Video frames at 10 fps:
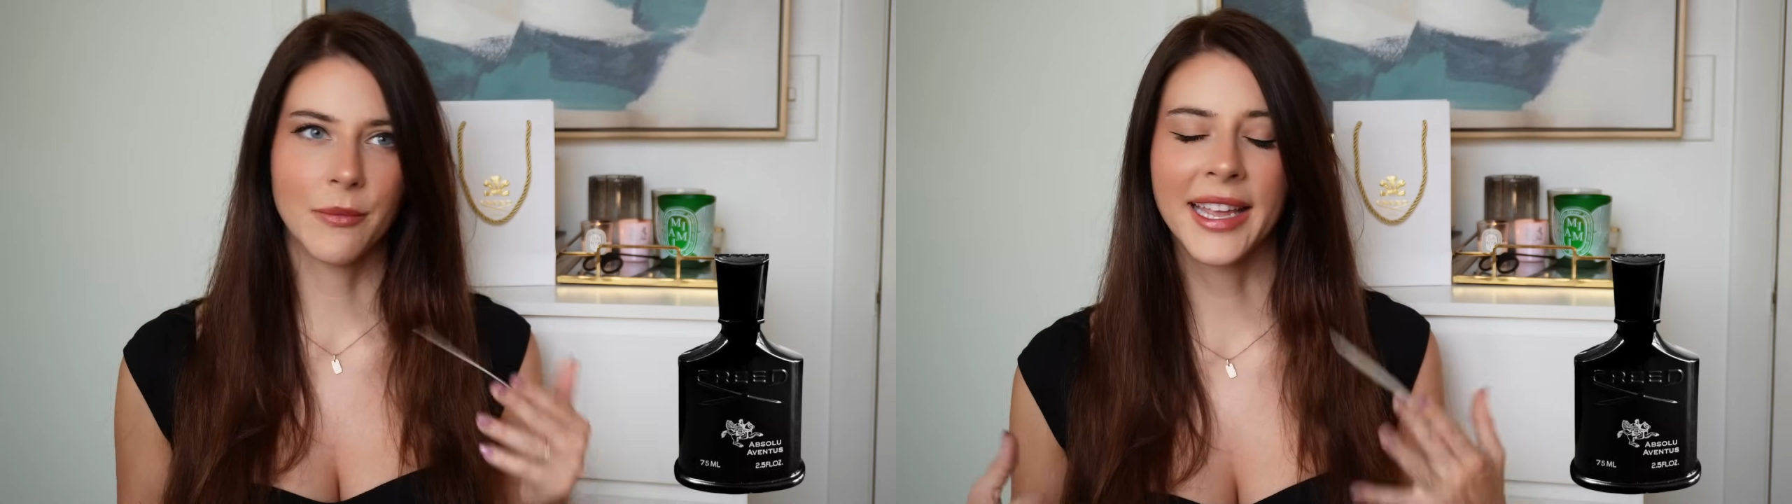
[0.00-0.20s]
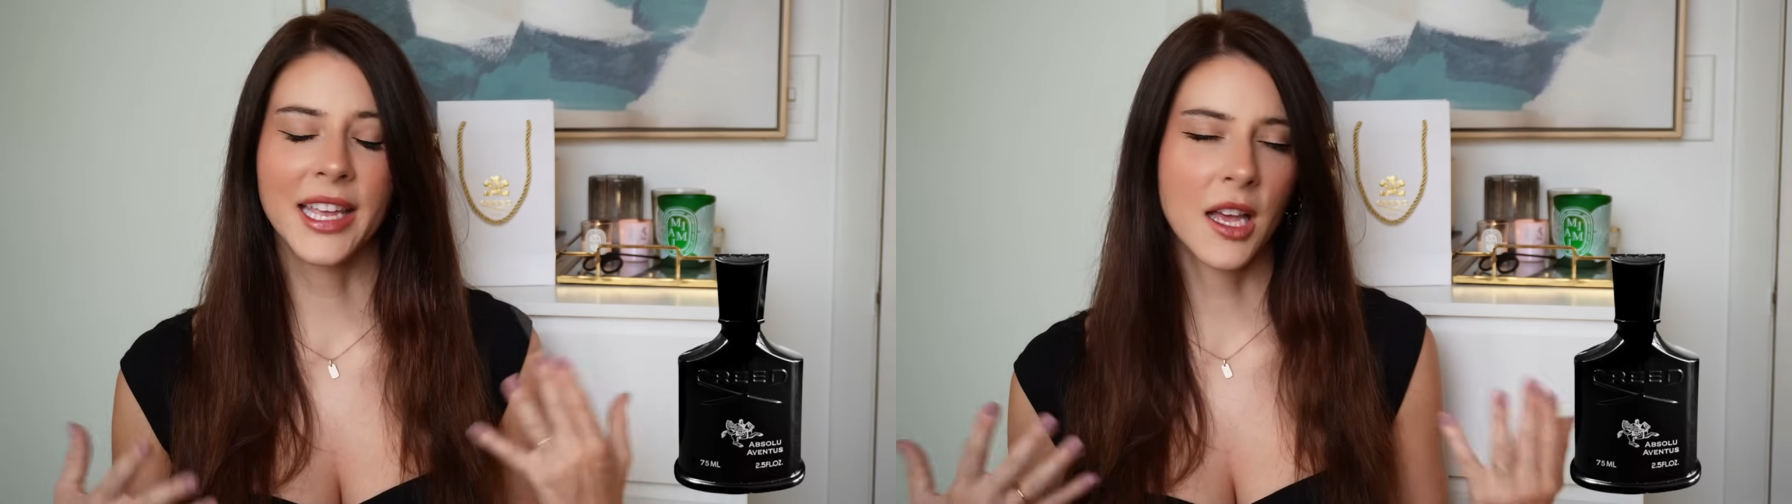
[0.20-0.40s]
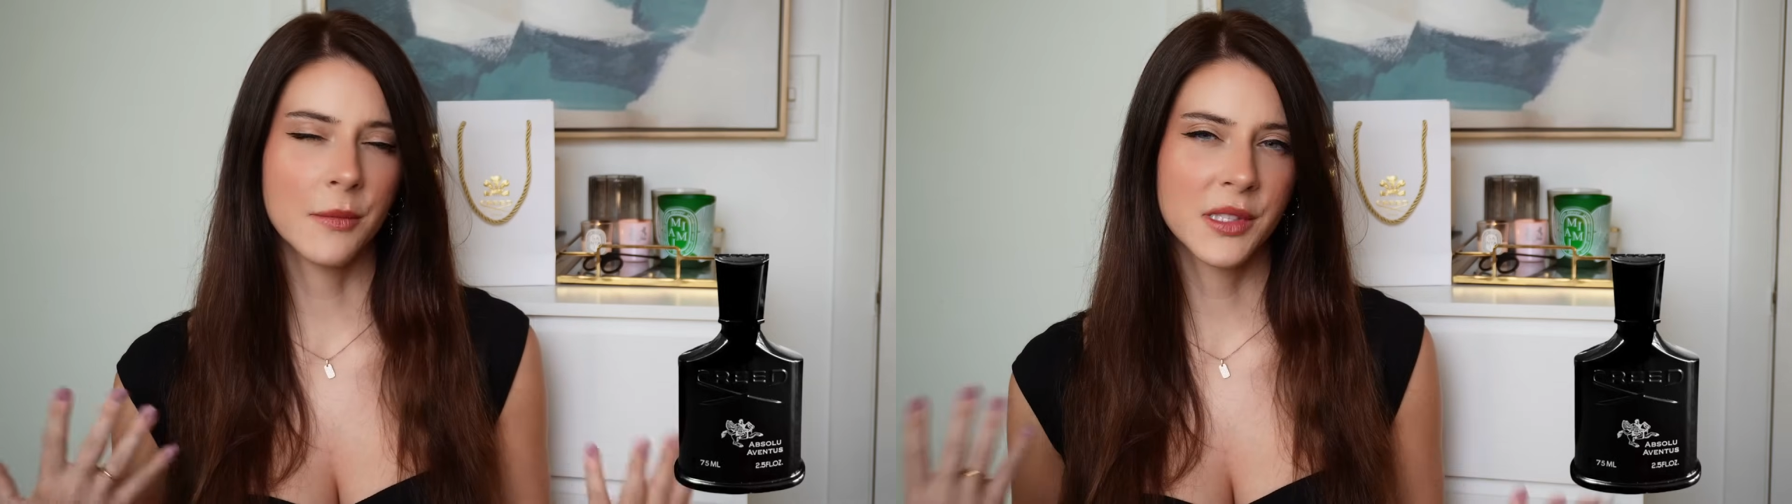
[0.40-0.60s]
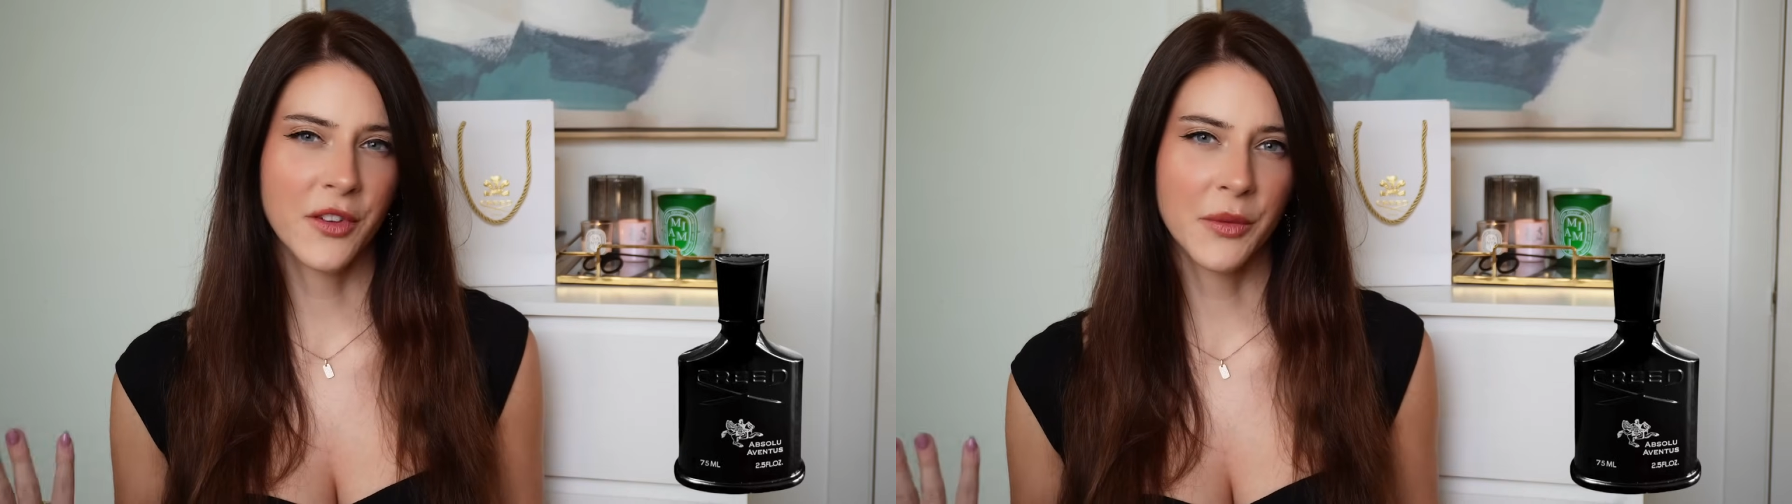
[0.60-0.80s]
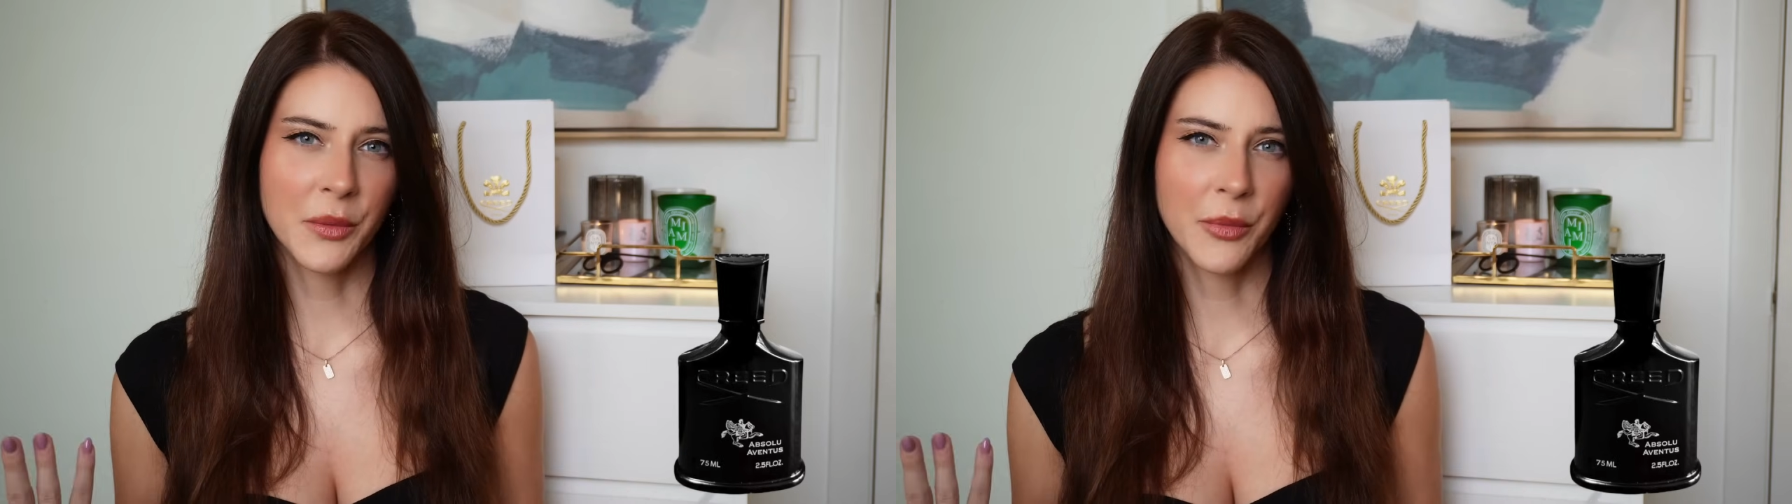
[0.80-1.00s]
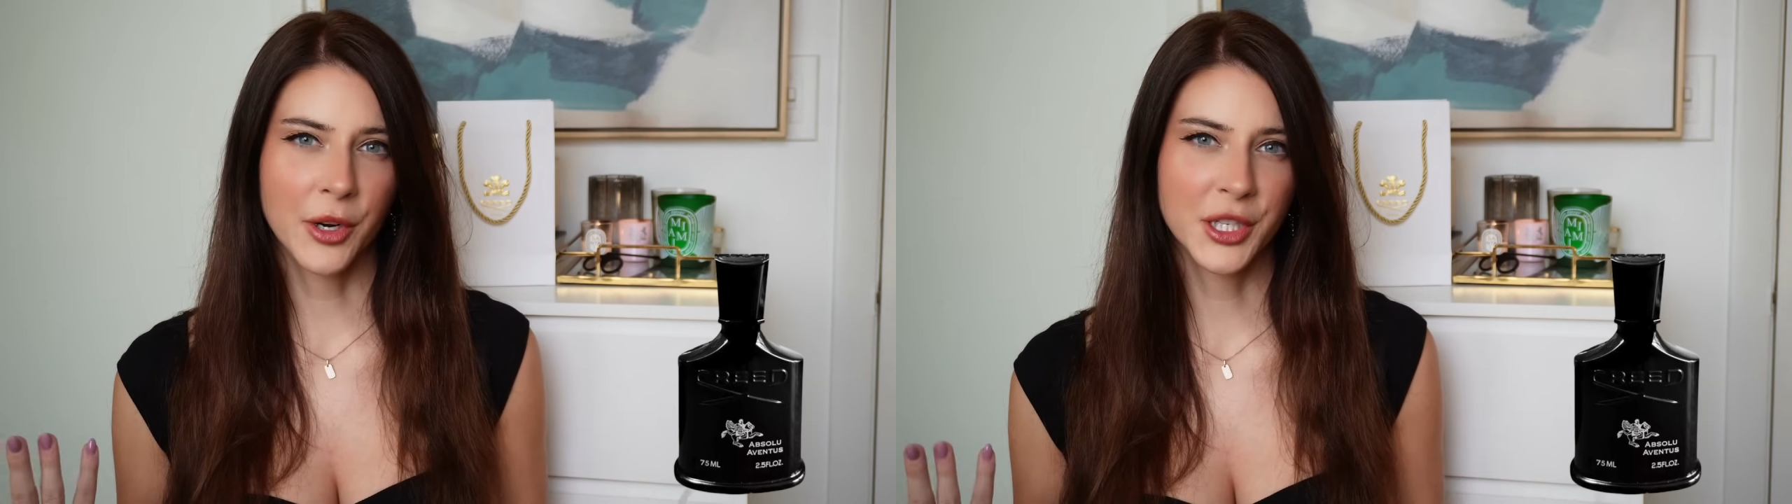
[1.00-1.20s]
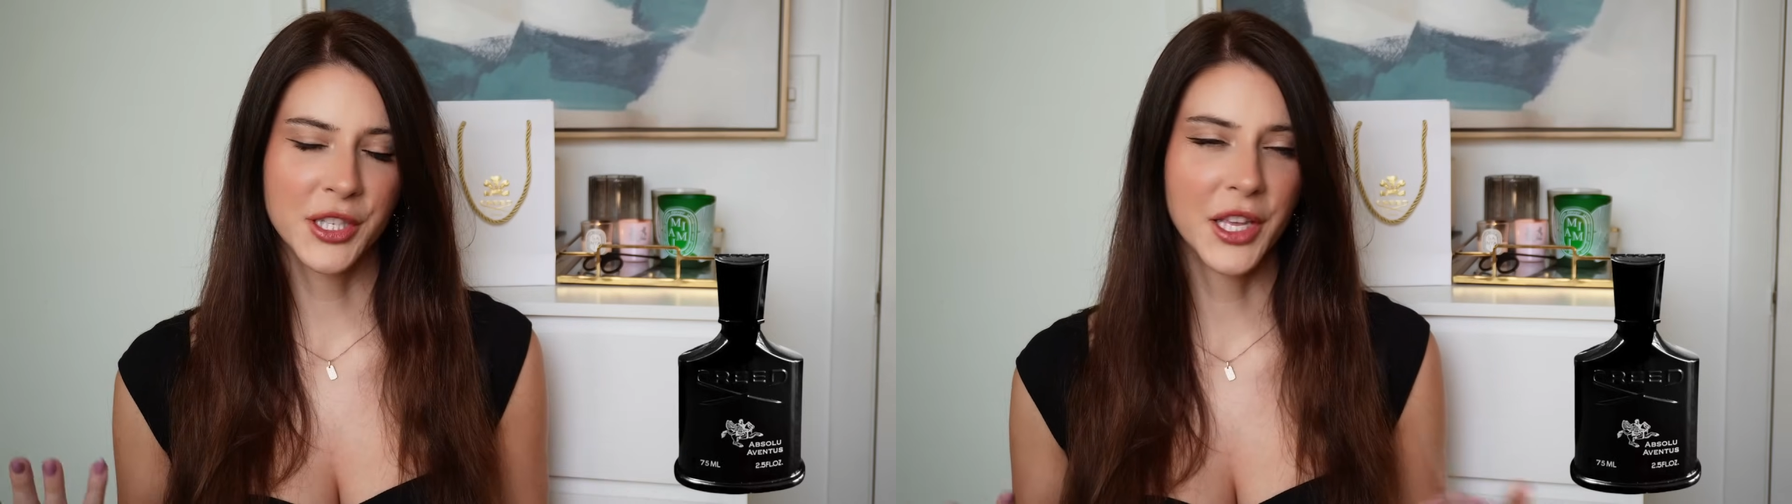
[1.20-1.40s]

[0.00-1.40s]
Like it comes from the birch